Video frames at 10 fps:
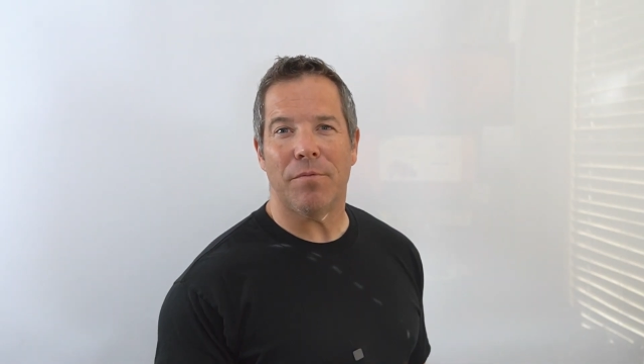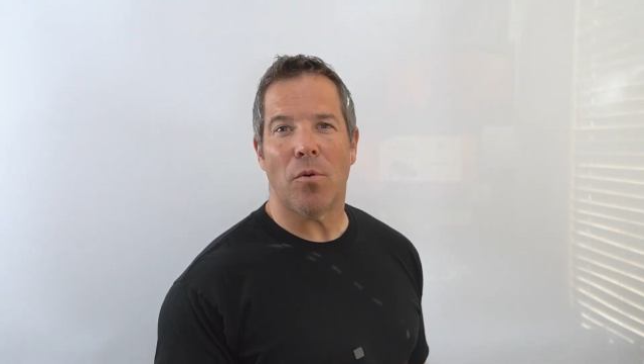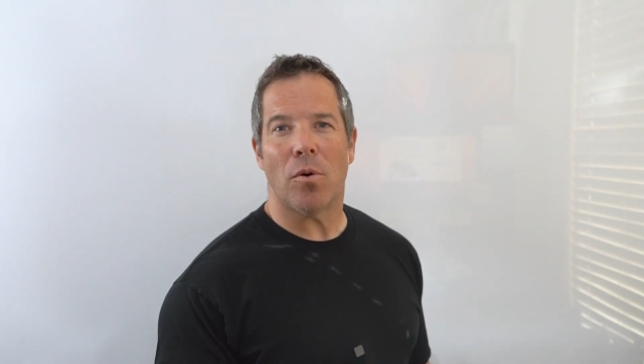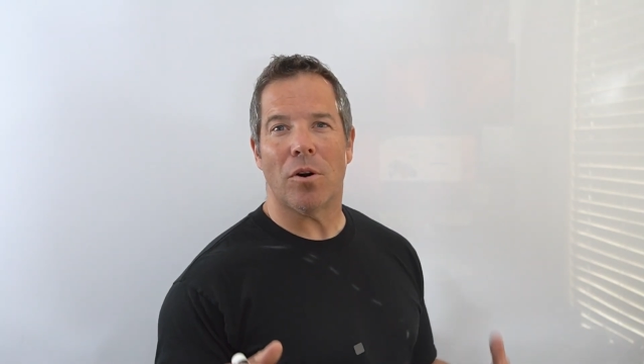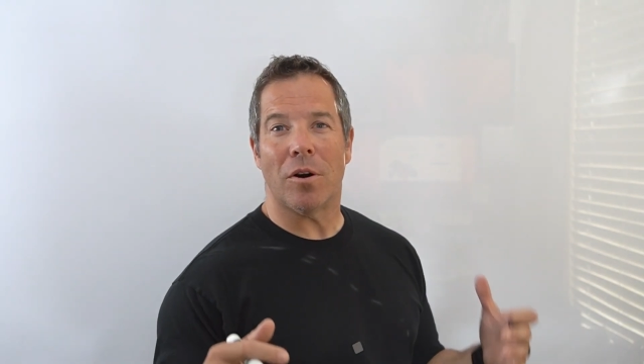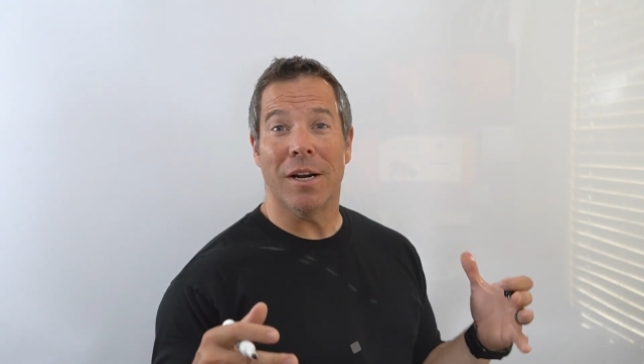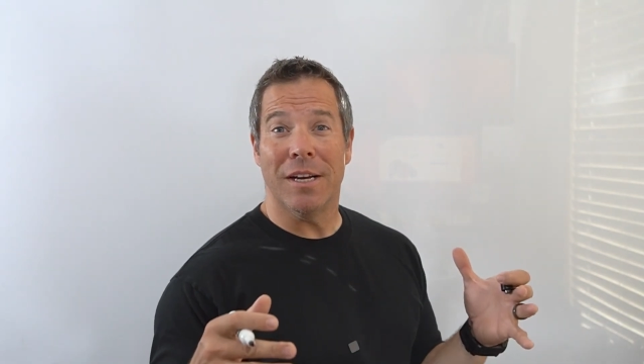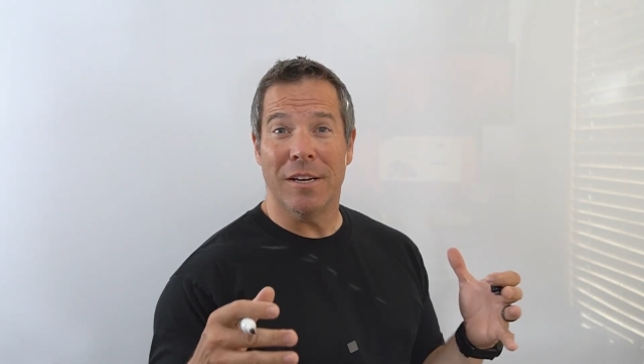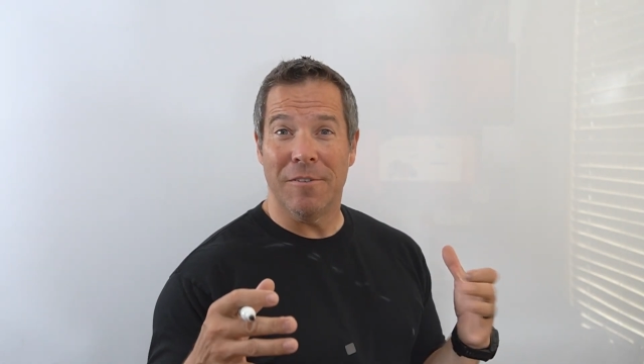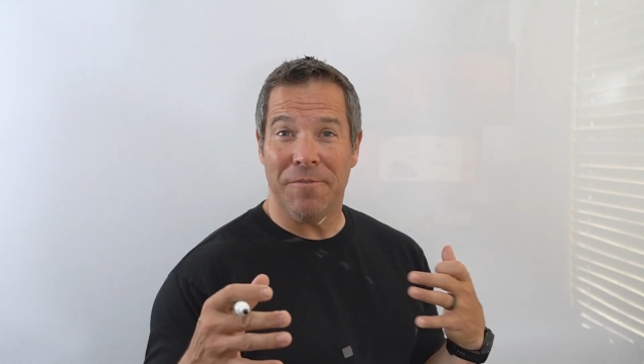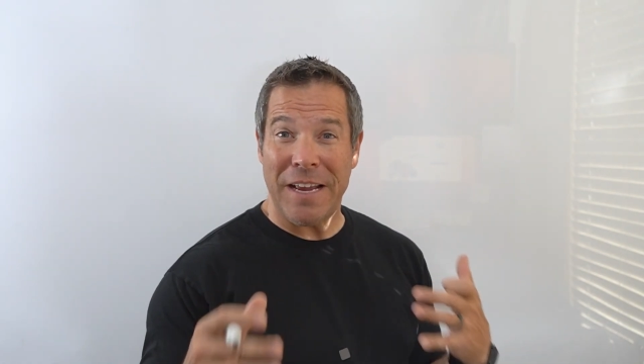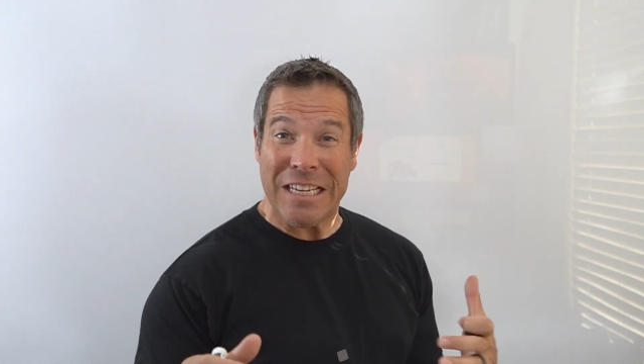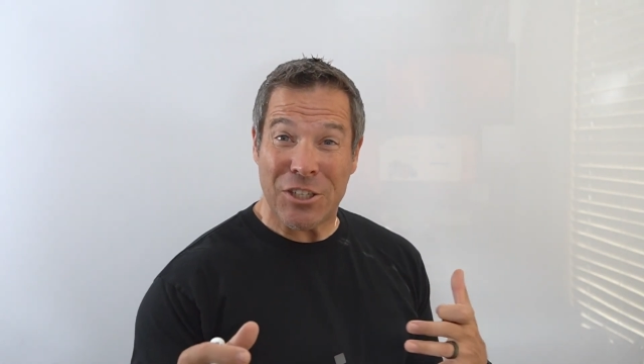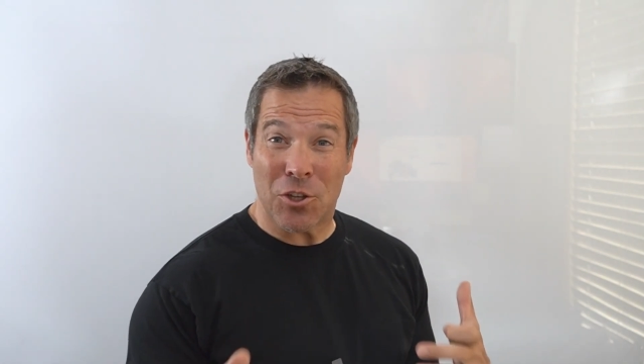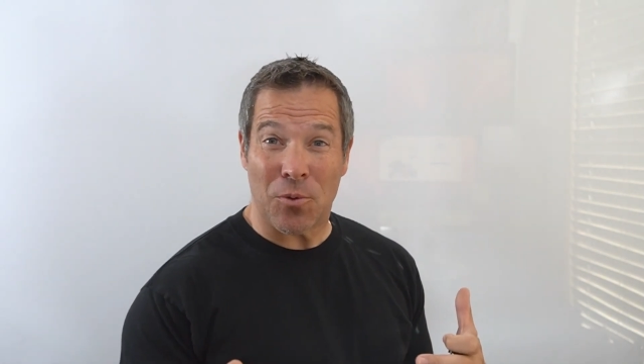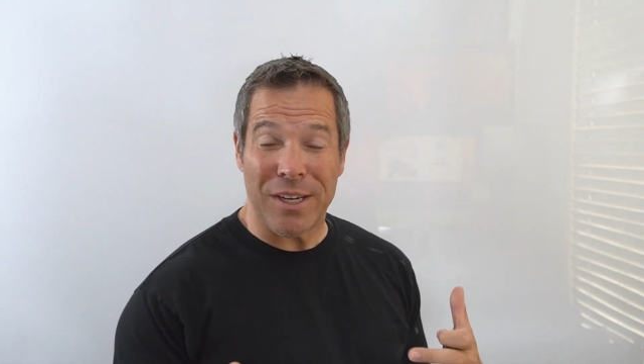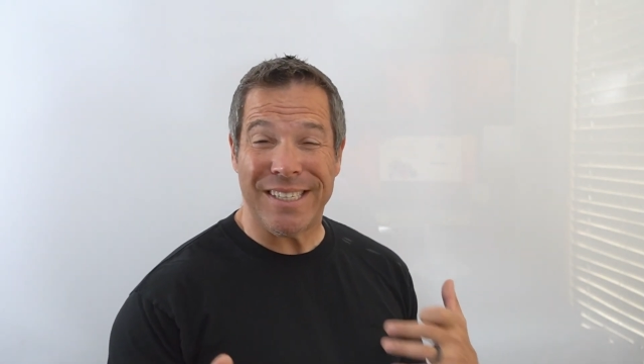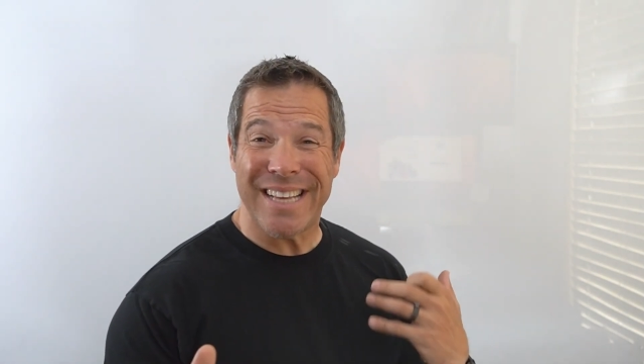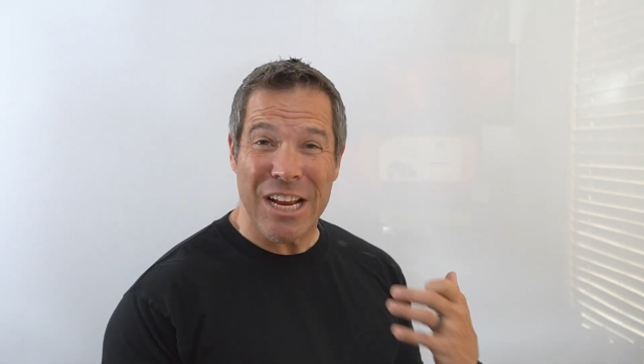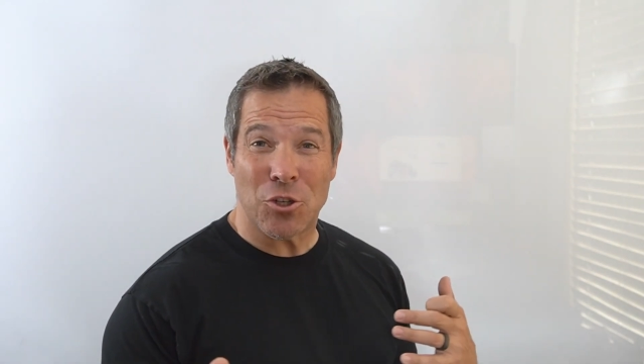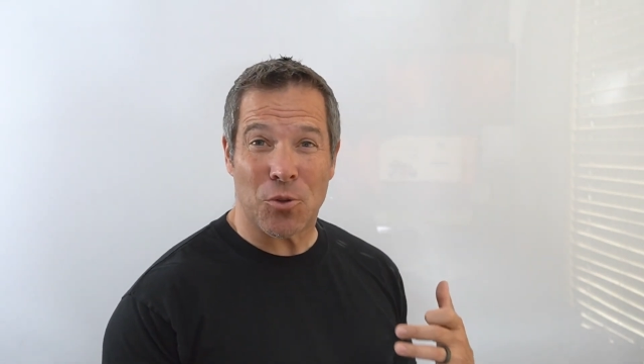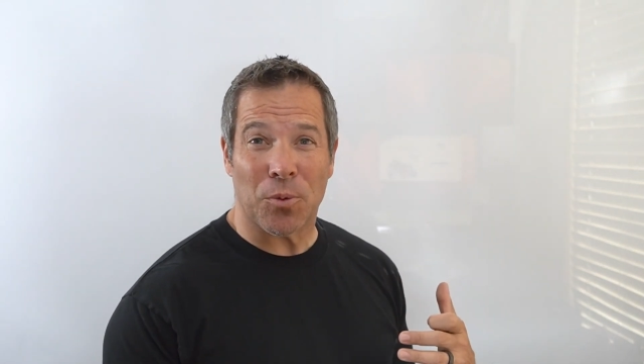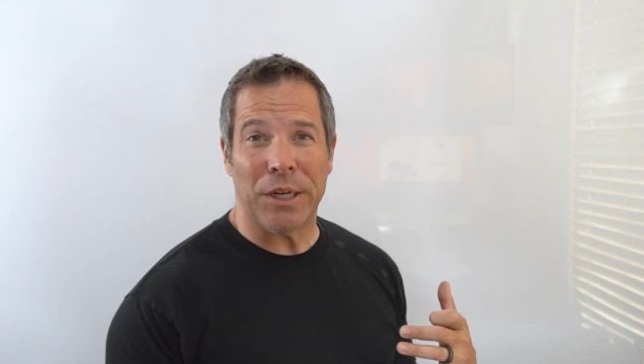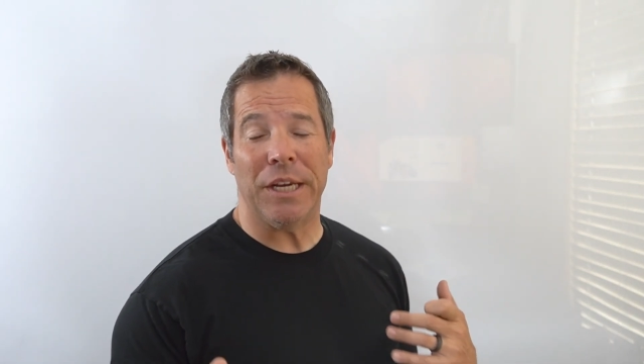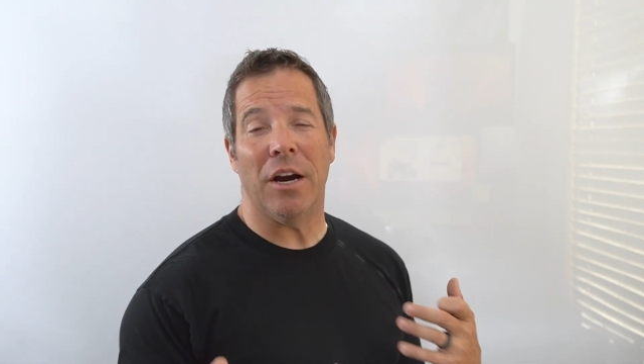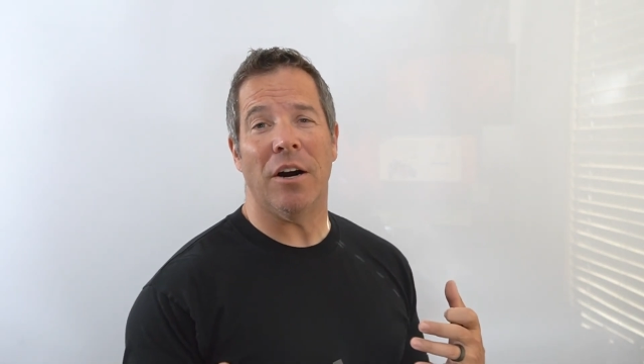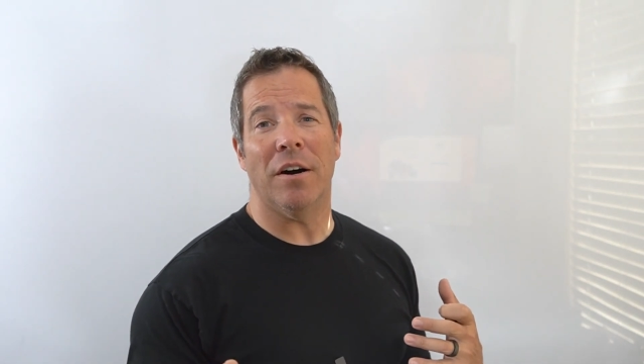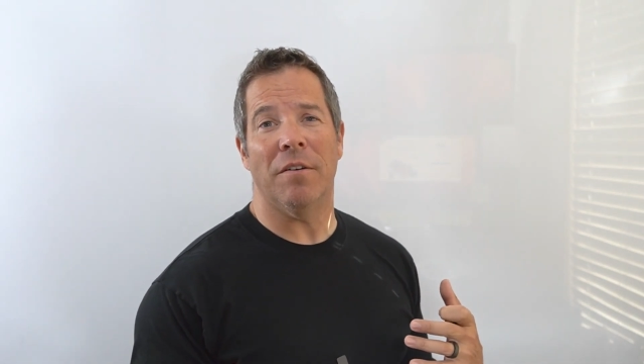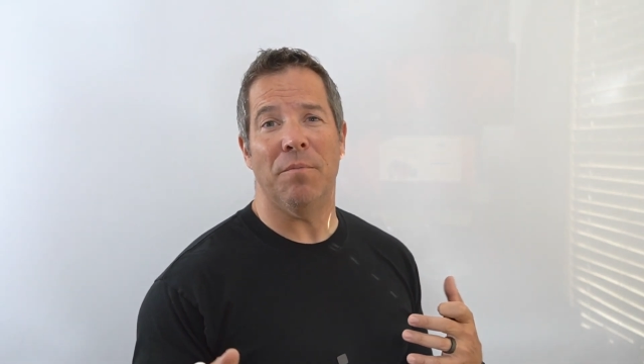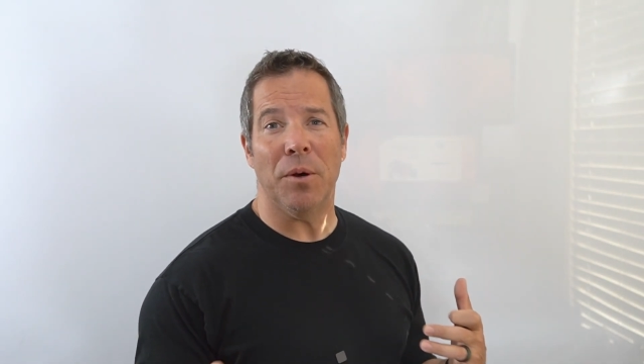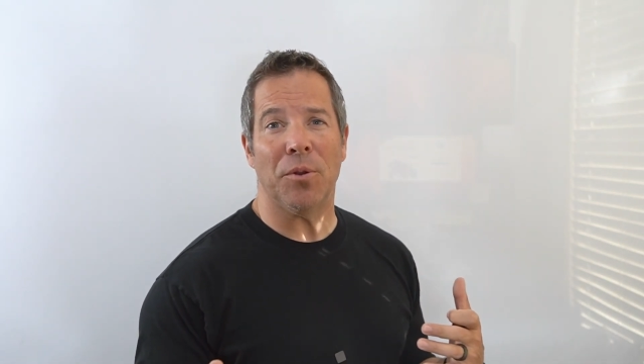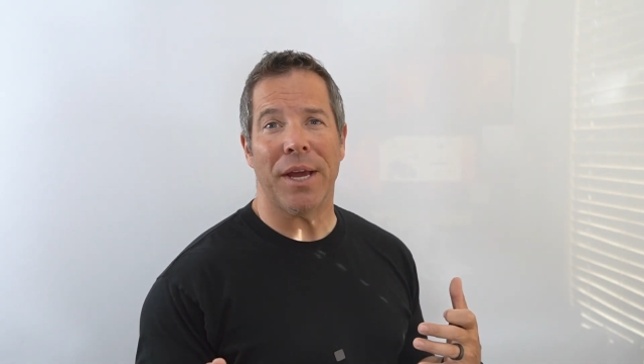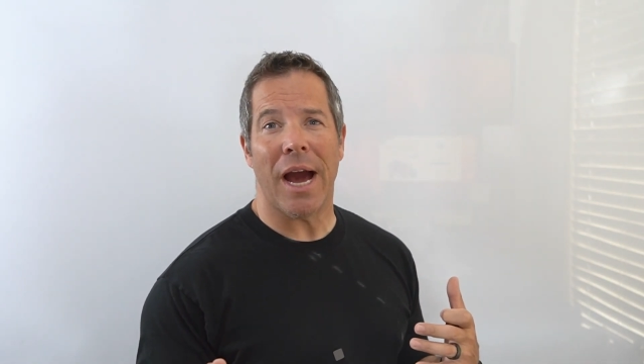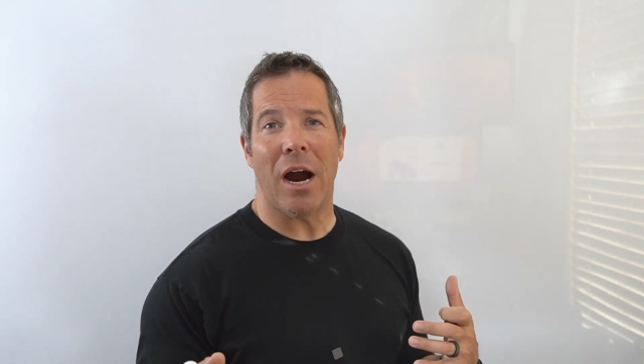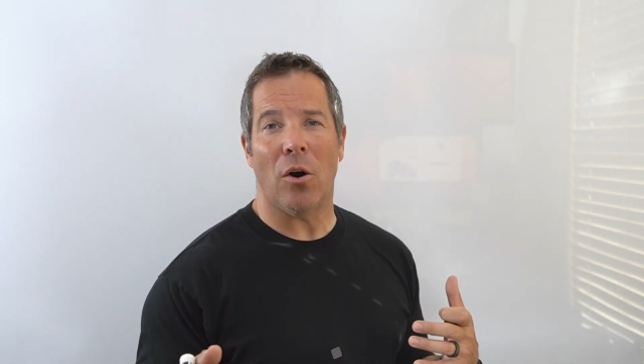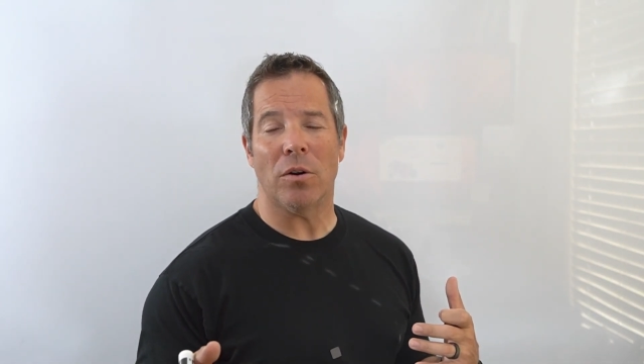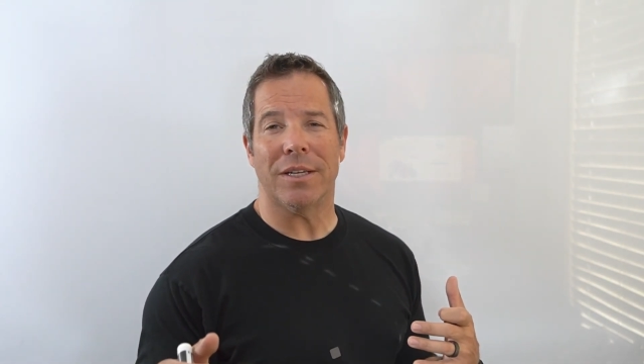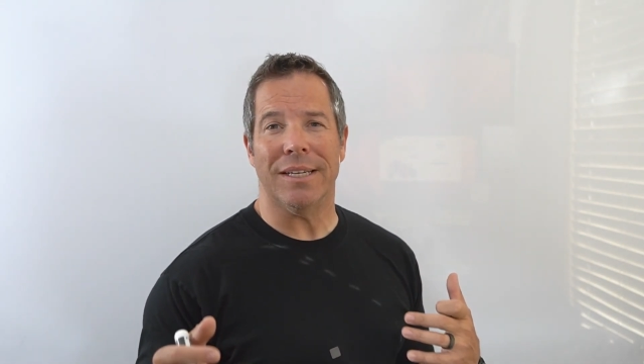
for stage three of building out